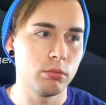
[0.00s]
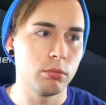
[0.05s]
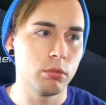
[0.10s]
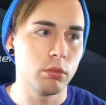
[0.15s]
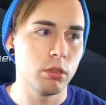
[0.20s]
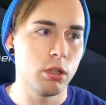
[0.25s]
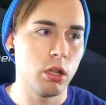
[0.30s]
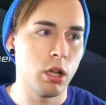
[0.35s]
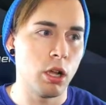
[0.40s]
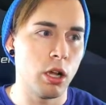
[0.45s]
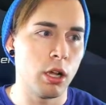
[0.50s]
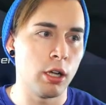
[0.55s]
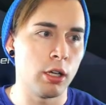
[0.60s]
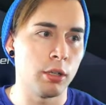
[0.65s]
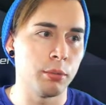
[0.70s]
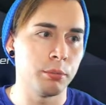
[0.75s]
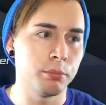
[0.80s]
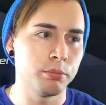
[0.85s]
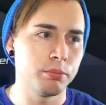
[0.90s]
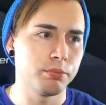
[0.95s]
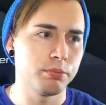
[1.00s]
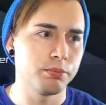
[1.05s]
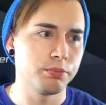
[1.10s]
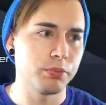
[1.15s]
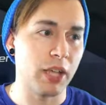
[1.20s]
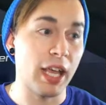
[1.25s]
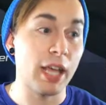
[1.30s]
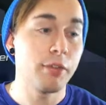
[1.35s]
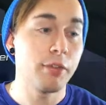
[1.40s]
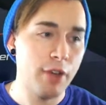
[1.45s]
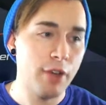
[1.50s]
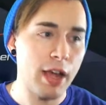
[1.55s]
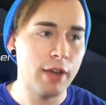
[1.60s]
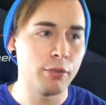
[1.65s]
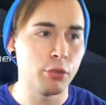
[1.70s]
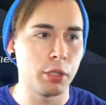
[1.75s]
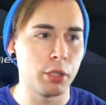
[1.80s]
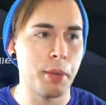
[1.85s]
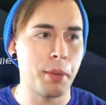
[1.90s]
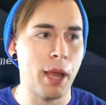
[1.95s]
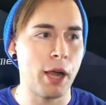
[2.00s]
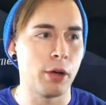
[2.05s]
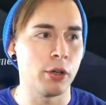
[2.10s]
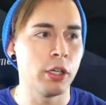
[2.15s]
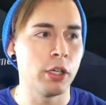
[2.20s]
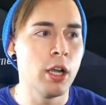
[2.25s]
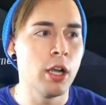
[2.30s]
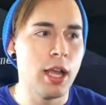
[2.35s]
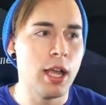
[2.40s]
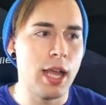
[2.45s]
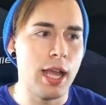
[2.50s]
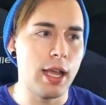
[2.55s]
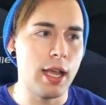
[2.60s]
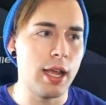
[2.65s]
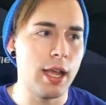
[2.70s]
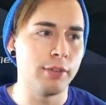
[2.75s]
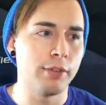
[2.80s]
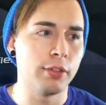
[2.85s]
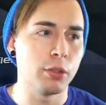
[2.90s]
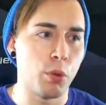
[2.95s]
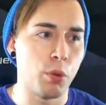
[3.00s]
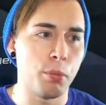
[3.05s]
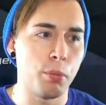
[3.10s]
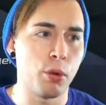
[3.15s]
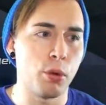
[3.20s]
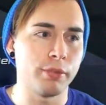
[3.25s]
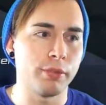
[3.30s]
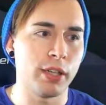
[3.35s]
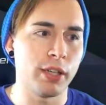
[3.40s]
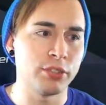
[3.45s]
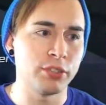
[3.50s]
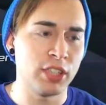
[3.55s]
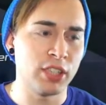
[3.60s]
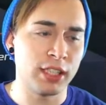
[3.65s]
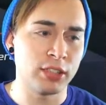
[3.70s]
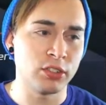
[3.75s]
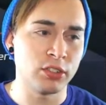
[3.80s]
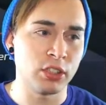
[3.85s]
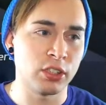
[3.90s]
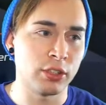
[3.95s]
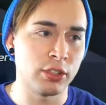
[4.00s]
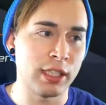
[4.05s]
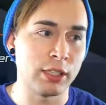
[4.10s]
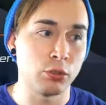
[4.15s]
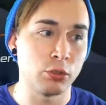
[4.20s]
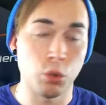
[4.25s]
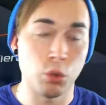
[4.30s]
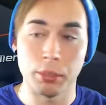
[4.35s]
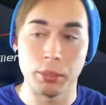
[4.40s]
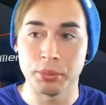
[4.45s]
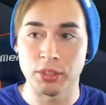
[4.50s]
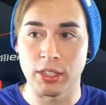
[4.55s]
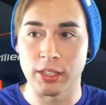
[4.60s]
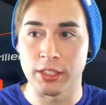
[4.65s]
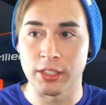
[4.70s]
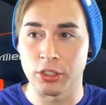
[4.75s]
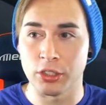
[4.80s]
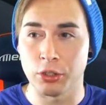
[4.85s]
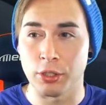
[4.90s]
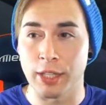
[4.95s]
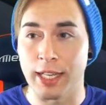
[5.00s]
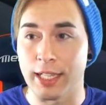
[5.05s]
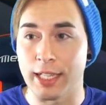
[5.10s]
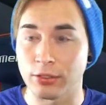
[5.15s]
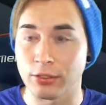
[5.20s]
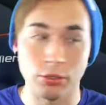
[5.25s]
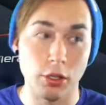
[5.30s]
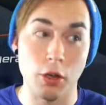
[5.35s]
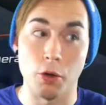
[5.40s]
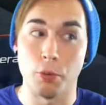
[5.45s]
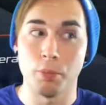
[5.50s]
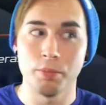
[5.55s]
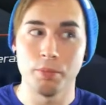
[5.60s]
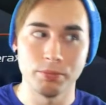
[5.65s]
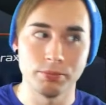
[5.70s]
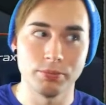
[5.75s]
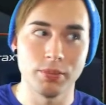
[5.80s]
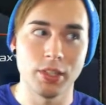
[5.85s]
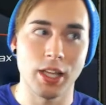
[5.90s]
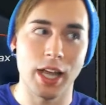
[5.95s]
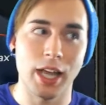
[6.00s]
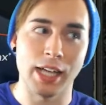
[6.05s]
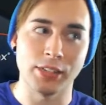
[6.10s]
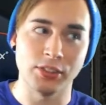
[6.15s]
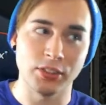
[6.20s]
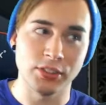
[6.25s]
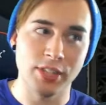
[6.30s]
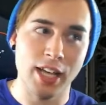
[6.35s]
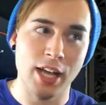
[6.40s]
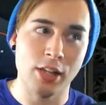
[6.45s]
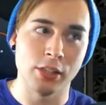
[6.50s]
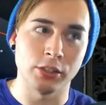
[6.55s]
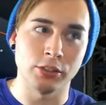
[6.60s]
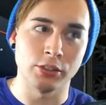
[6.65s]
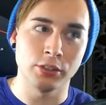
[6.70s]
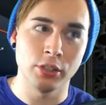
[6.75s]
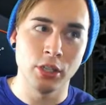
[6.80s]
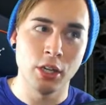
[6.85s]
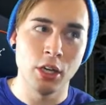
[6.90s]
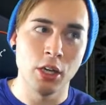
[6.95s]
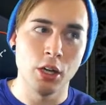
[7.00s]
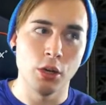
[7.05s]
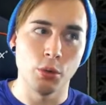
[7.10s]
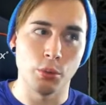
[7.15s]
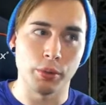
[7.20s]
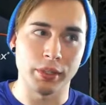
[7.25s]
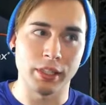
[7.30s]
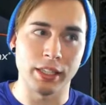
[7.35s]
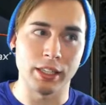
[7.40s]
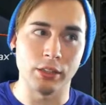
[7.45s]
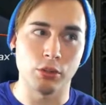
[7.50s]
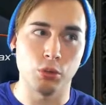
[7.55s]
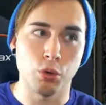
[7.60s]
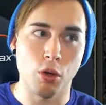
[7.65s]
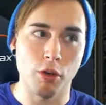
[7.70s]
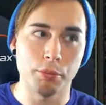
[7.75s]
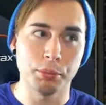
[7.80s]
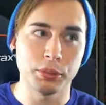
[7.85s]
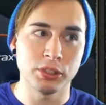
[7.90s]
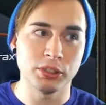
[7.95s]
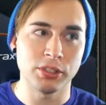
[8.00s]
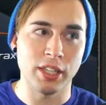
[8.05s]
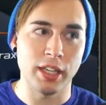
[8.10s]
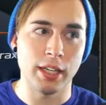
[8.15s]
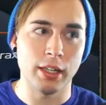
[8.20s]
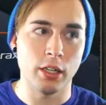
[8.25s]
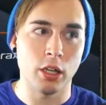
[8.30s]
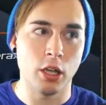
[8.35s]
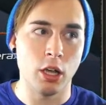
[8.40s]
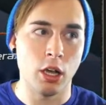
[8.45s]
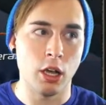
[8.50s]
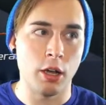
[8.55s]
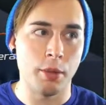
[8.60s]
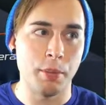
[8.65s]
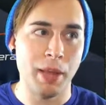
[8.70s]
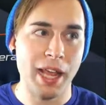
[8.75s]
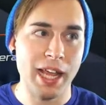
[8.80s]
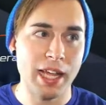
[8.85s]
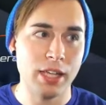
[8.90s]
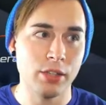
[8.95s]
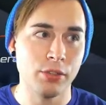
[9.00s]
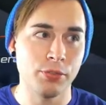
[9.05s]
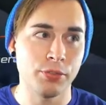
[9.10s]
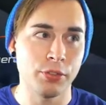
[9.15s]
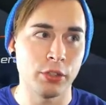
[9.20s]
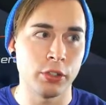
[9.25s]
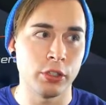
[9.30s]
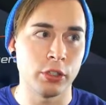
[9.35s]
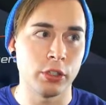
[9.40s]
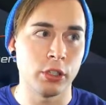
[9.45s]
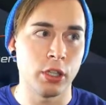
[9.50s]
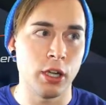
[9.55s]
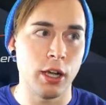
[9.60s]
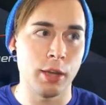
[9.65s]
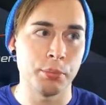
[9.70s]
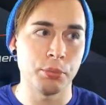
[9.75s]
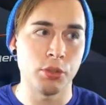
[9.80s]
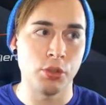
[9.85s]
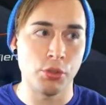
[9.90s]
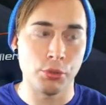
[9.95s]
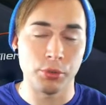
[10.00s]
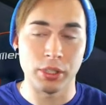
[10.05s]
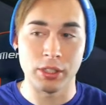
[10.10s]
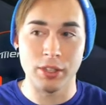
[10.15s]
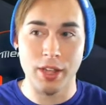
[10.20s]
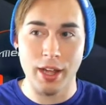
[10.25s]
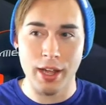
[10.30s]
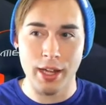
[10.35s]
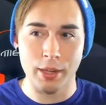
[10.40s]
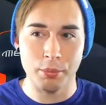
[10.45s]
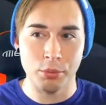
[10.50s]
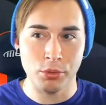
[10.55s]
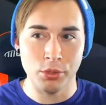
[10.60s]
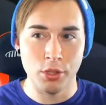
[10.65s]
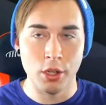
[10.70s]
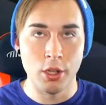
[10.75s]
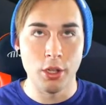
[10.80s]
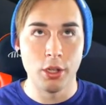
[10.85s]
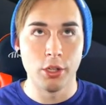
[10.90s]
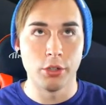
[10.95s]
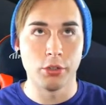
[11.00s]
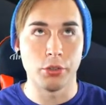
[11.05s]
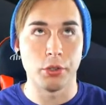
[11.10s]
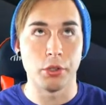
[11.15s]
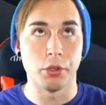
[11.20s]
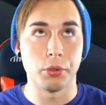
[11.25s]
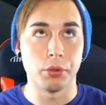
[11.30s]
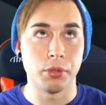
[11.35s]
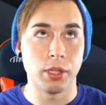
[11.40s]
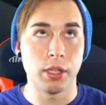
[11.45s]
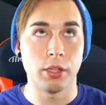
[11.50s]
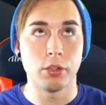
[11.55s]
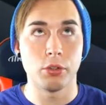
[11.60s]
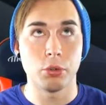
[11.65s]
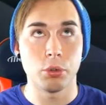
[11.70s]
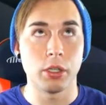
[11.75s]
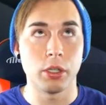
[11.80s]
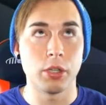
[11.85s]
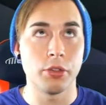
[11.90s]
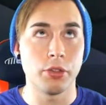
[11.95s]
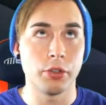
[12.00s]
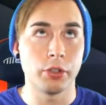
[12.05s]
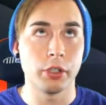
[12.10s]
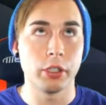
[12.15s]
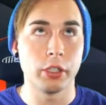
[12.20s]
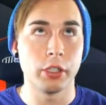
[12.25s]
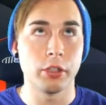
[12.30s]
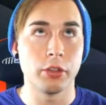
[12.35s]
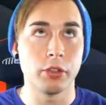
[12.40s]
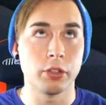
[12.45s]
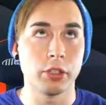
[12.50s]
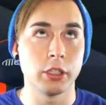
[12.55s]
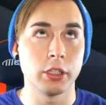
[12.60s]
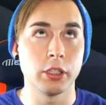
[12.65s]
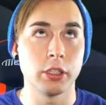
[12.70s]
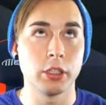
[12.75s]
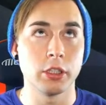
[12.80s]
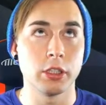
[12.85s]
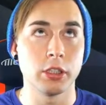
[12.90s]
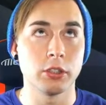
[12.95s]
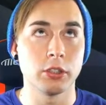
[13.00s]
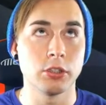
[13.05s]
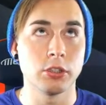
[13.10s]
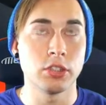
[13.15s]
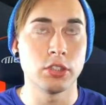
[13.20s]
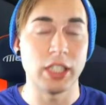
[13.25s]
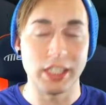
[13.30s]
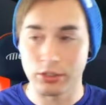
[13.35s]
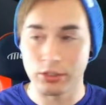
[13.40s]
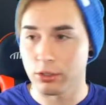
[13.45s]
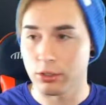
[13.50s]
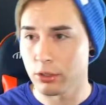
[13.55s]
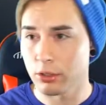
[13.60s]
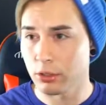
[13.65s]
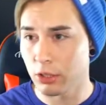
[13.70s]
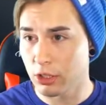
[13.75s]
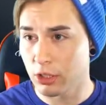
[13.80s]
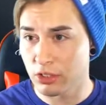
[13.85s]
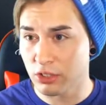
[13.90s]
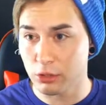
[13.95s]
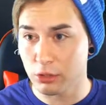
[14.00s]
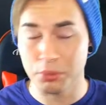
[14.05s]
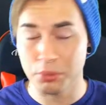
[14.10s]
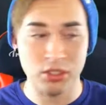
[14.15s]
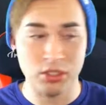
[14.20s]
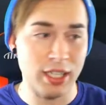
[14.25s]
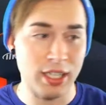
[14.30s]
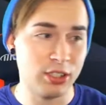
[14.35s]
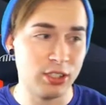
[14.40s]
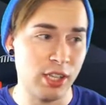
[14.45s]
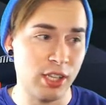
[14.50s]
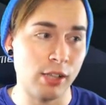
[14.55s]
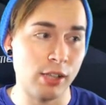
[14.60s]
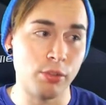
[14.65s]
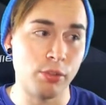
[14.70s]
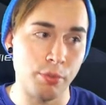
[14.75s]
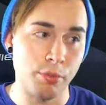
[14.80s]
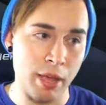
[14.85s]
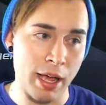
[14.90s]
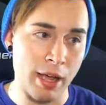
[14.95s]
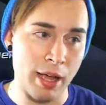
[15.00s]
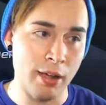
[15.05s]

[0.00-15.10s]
and 5 runic power every 1.5 seconds, and granting 20% additional haste. So Icy Talons, we're getting 12% haste for up to 3 times. So 10, 20, 30, 36% extra haste from that.